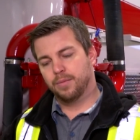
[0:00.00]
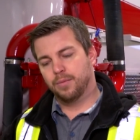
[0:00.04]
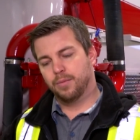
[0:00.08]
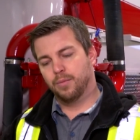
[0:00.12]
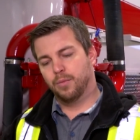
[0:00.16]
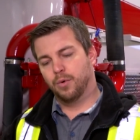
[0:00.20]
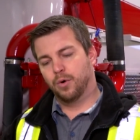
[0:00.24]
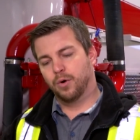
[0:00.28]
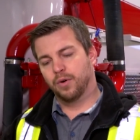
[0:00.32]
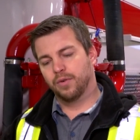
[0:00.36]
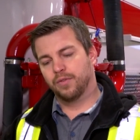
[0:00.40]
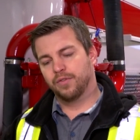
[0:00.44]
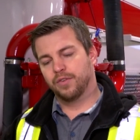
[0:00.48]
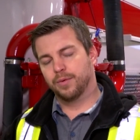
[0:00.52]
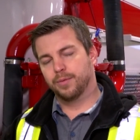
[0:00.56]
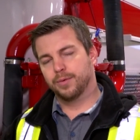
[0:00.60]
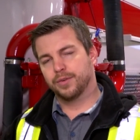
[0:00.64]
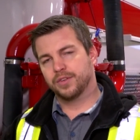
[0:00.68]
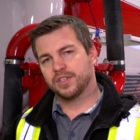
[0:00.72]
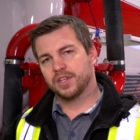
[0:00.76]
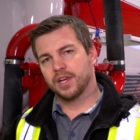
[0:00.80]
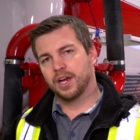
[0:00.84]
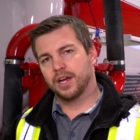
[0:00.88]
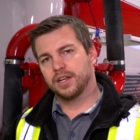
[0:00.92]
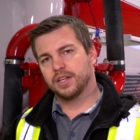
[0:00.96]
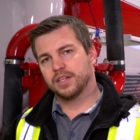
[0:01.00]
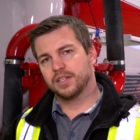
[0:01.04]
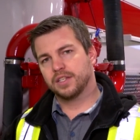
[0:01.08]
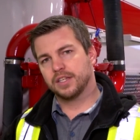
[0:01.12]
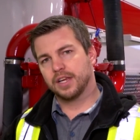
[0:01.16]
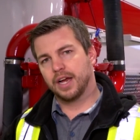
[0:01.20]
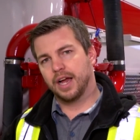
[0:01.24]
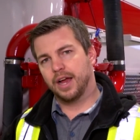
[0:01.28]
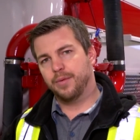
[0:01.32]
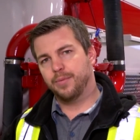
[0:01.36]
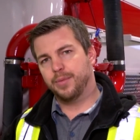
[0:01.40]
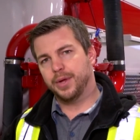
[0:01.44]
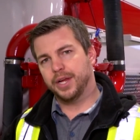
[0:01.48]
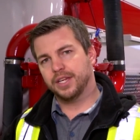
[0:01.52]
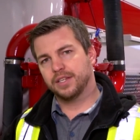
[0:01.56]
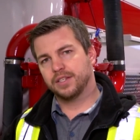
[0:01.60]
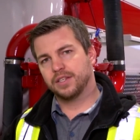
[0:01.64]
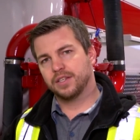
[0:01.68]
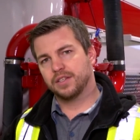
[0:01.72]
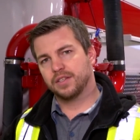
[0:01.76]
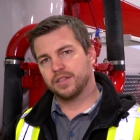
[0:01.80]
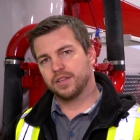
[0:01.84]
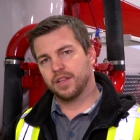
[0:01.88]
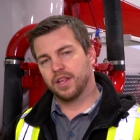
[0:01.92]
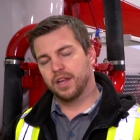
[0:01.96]
more from a side-to-side
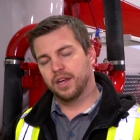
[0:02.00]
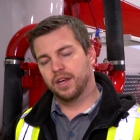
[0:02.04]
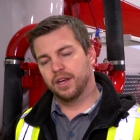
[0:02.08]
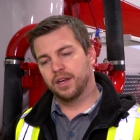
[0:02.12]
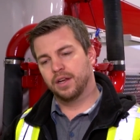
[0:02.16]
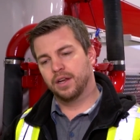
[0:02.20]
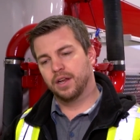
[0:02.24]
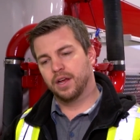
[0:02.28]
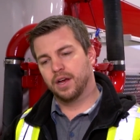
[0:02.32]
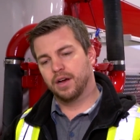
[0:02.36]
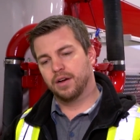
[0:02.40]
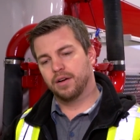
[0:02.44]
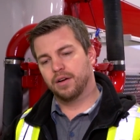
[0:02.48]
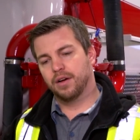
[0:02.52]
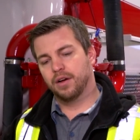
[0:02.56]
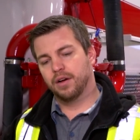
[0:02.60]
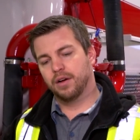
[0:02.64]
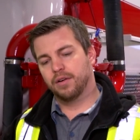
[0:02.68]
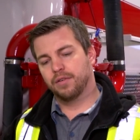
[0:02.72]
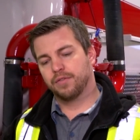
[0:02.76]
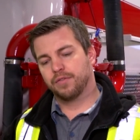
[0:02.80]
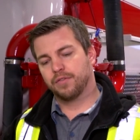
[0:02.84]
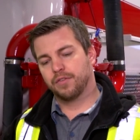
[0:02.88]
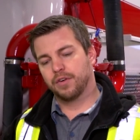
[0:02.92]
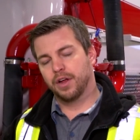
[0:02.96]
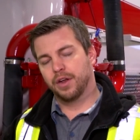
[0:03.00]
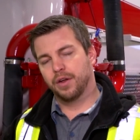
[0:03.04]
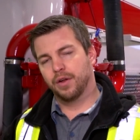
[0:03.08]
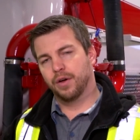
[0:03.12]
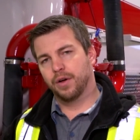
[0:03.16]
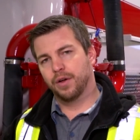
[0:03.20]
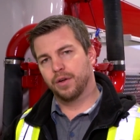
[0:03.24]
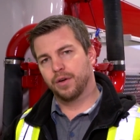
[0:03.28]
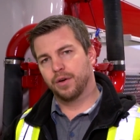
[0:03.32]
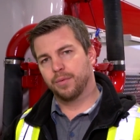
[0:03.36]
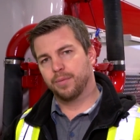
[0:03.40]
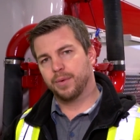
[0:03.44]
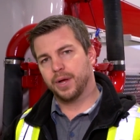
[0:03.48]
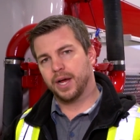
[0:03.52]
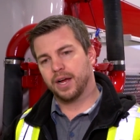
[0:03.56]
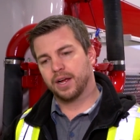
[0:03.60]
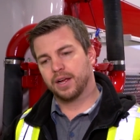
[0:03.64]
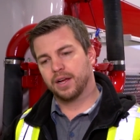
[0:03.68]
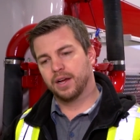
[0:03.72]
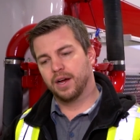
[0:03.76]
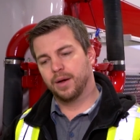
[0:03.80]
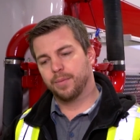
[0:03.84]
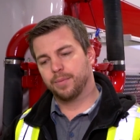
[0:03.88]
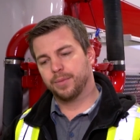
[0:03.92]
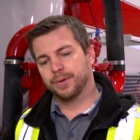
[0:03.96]
basis than a front-on or
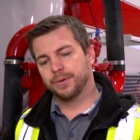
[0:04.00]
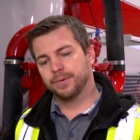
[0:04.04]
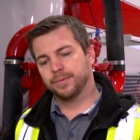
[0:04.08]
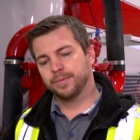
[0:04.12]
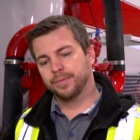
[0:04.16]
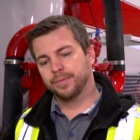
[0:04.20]
back-up.